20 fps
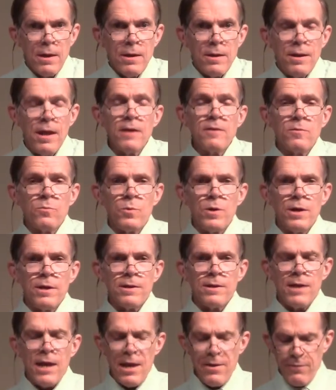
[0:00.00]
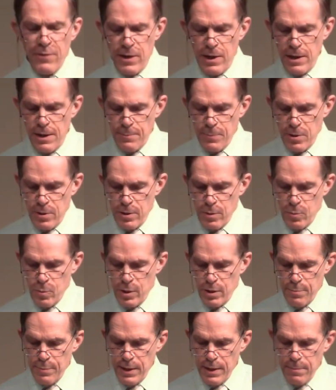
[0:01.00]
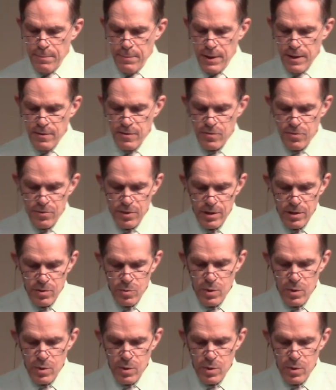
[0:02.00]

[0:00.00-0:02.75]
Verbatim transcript: Next week, Dave Kinneberg will be ministering